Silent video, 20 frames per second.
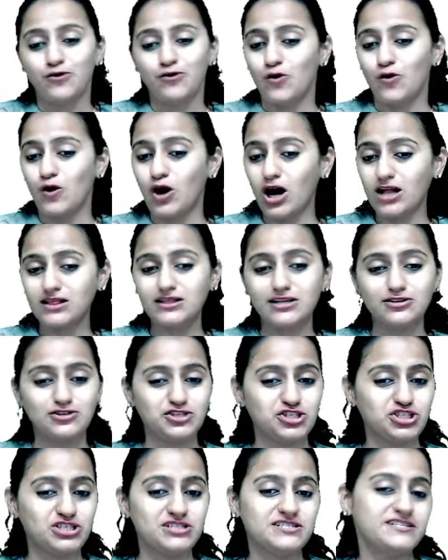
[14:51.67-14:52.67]
All the
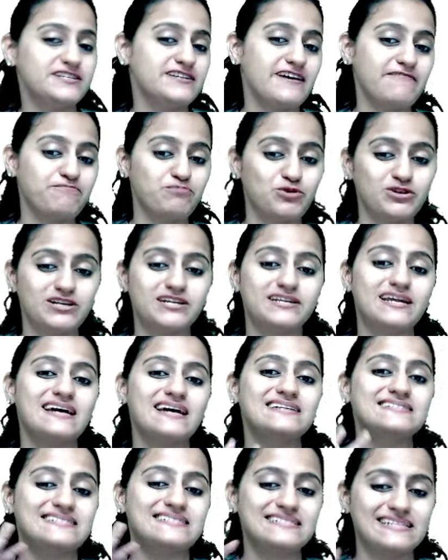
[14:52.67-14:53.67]
questions here I put it
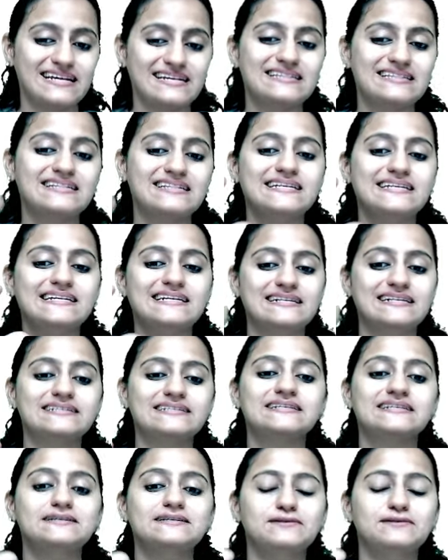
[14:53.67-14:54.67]
as lengthy
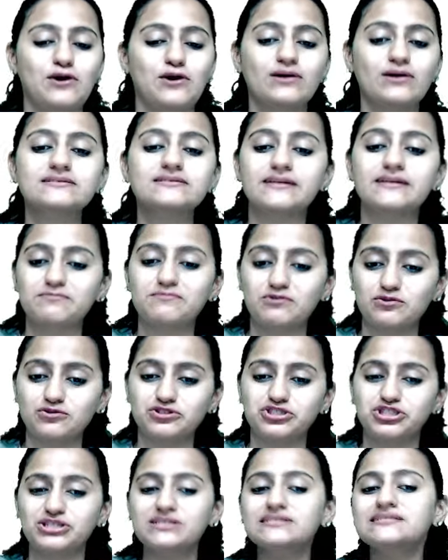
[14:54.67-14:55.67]
clinical long stem
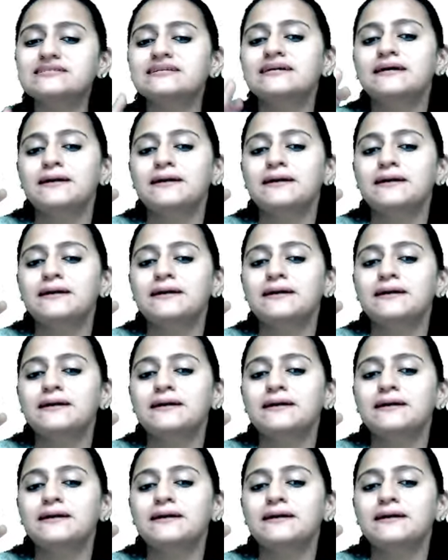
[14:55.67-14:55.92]
questions,